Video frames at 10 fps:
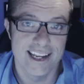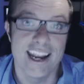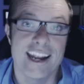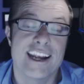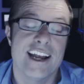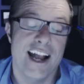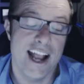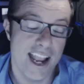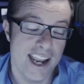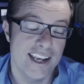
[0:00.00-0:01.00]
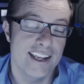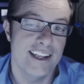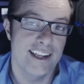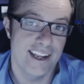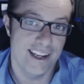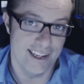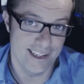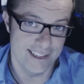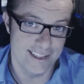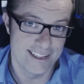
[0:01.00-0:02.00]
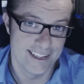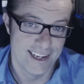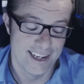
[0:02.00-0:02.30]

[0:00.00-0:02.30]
It kind of is.